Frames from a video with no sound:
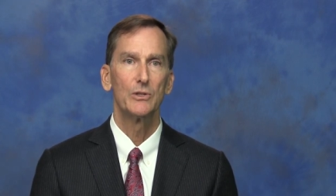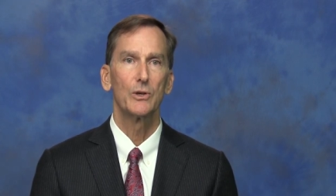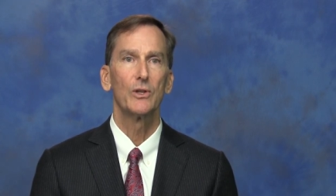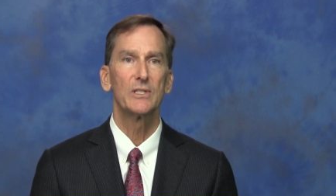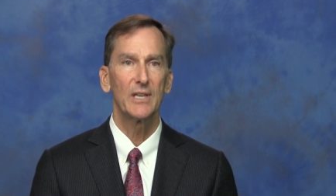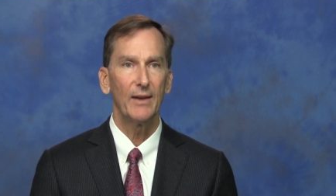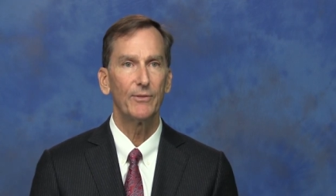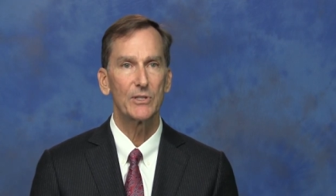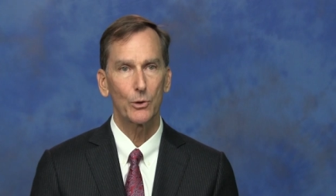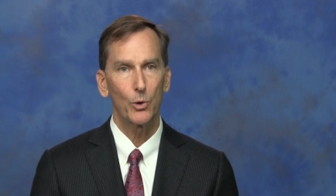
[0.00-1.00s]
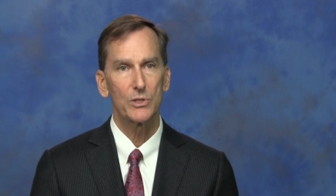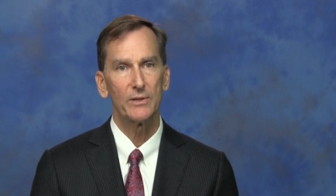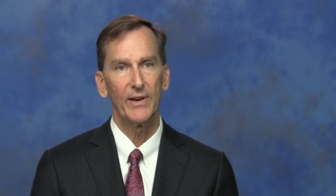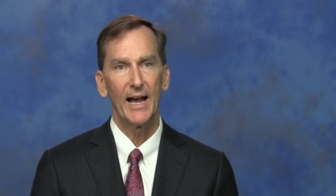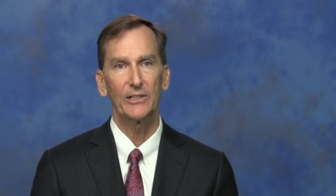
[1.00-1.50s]
So the safest
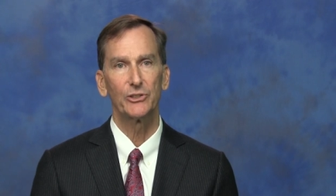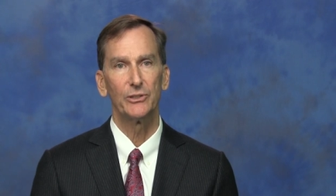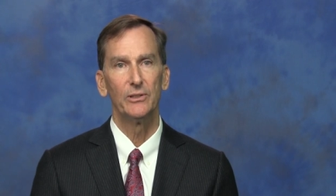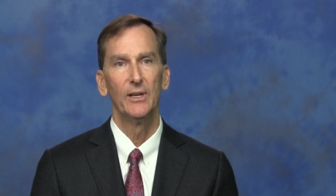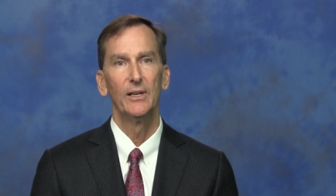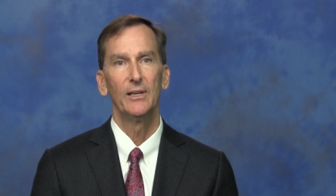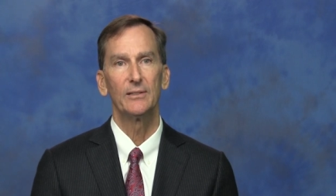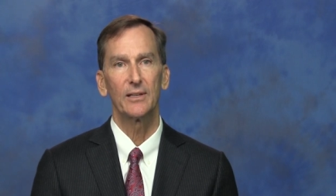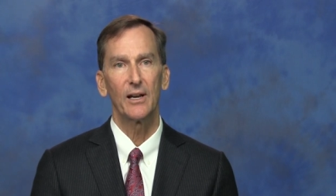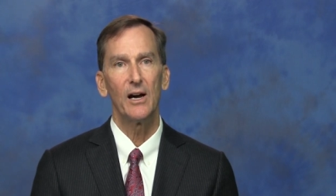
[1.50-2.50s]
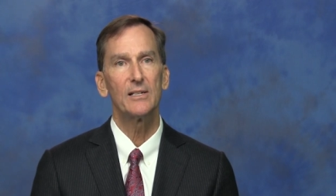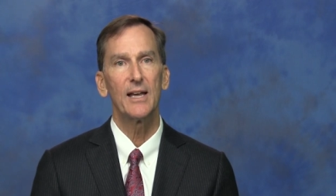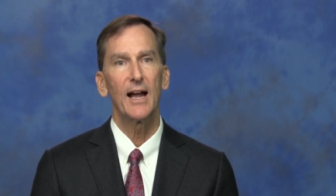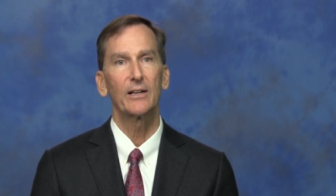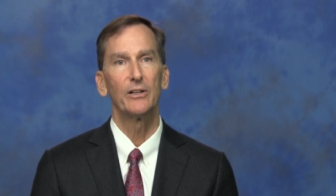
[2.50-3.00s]
course of action is to
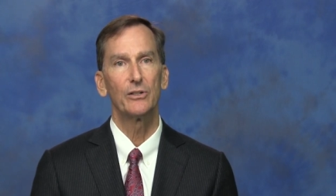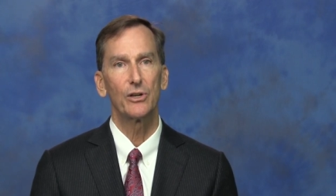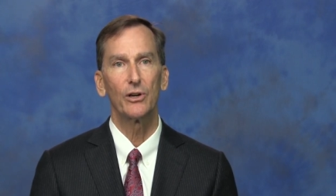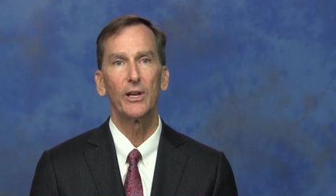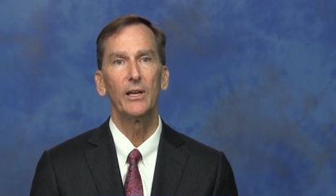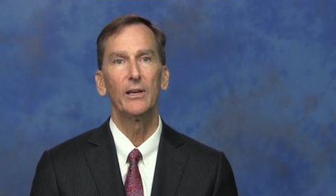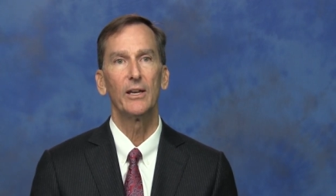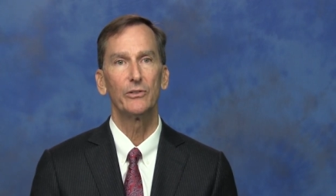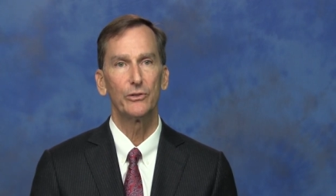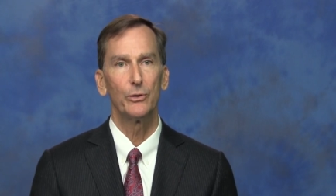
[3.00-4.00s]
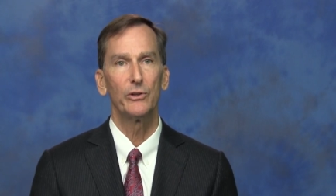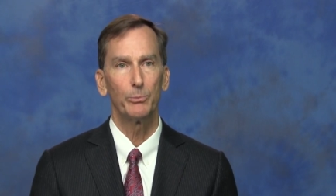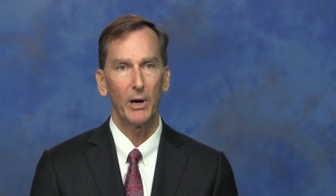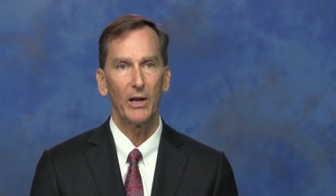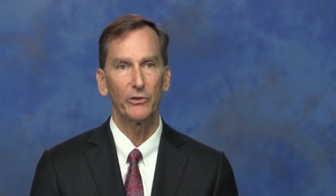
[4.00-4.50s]
contact an attorney as soon as
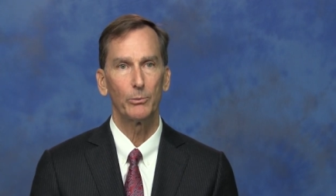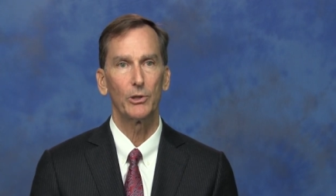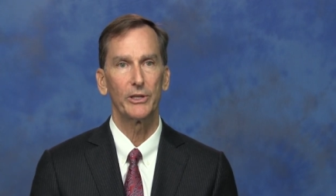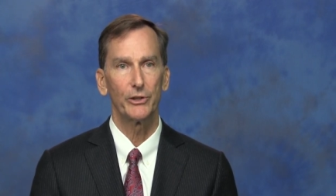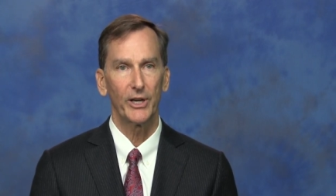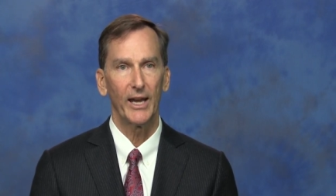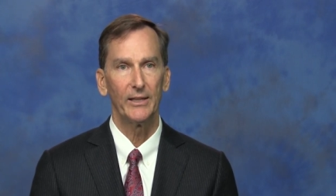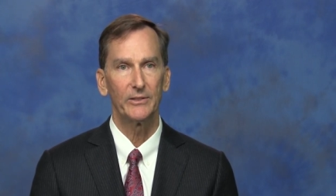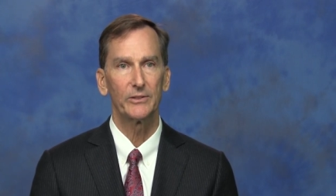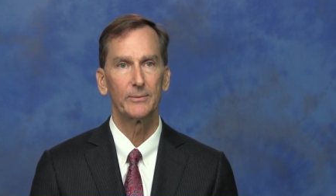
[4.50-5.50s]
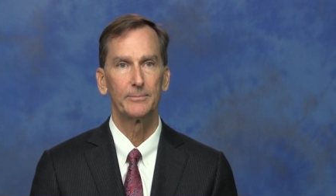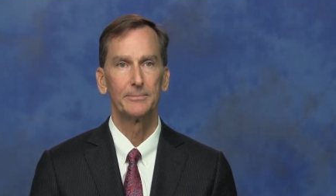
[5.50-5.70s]
possible in your case.